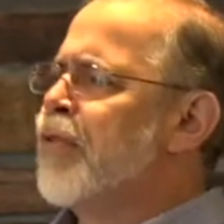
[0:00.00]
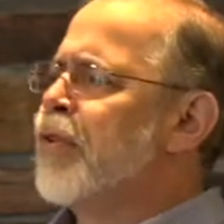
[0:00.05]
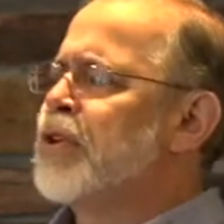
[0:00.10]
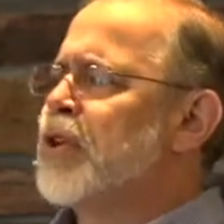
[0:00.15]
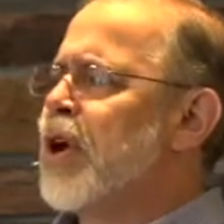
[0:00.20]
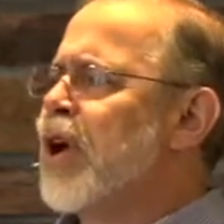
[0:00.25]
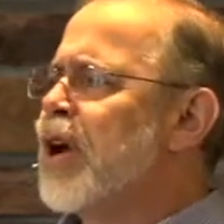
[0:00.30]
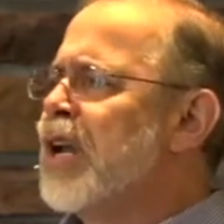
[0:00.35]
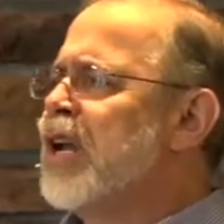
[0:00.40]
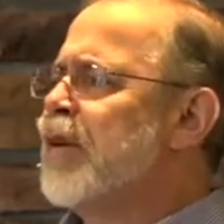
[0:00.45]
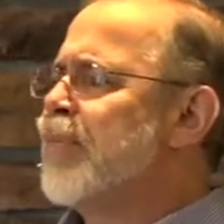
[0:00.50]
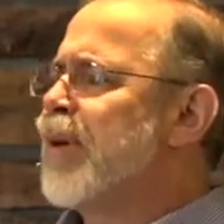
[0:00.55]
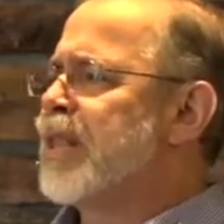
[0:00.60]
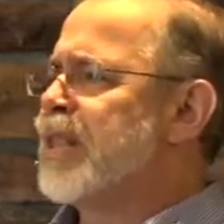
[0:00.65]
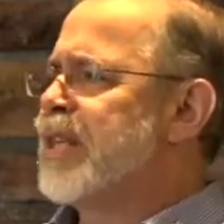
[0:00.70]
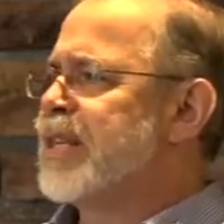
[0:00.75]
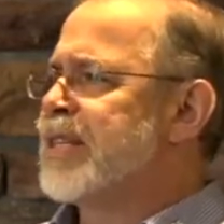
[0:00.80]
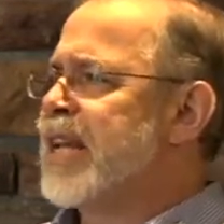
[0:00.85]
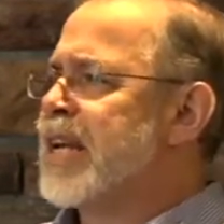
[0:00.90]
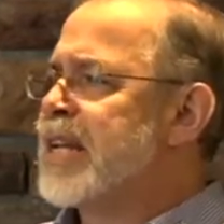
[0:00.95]
we're talking
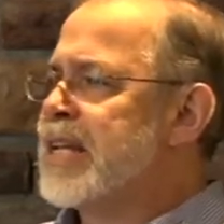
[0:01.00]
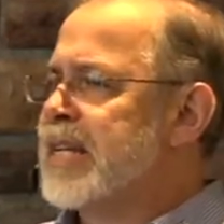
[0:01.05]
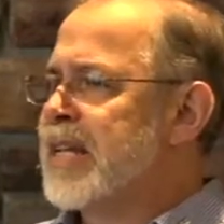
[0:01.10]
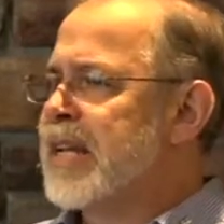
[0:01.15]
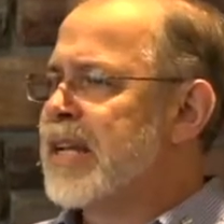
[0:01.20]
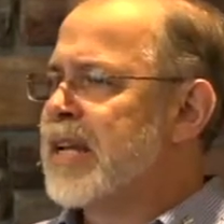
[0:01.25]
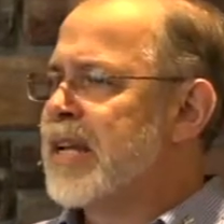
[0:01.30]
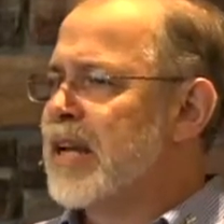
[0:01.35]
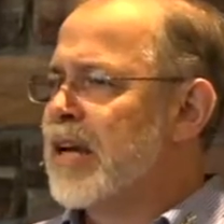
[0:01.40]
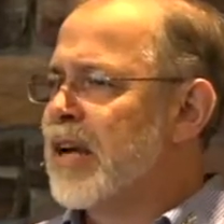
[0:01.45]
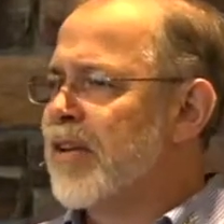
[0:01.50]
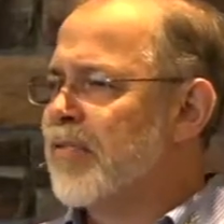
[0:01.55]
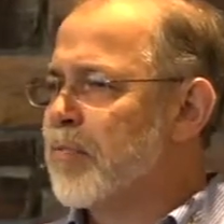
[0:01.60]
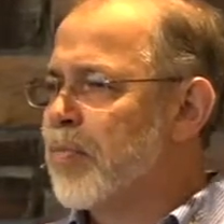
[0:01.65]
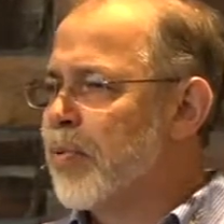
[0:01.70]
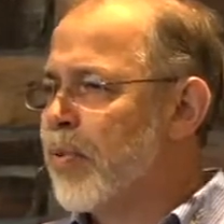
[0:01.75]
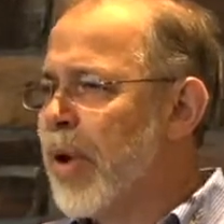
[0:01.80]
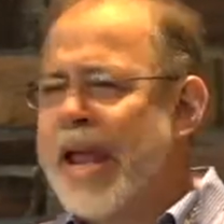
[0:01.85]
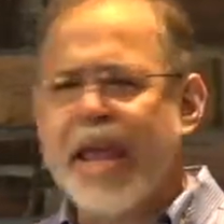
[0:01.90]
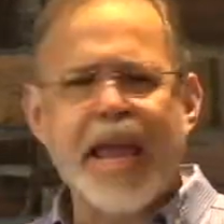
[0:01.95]
about this idea of
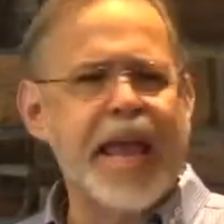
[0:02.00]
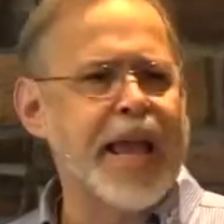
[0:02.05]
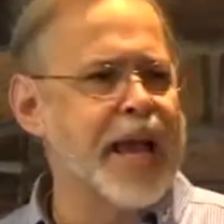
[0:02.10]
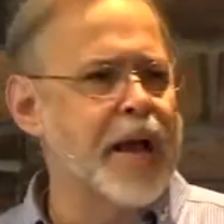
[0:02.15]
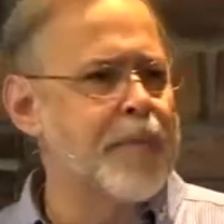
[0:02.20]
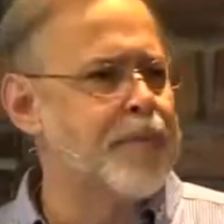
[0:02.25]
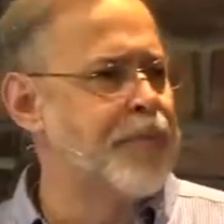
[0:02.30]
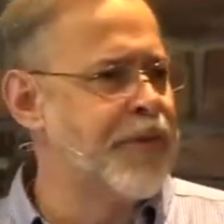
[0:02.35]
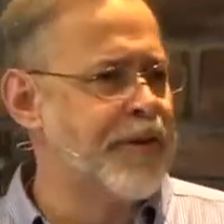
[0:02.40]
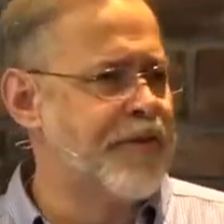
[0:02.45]
breaking up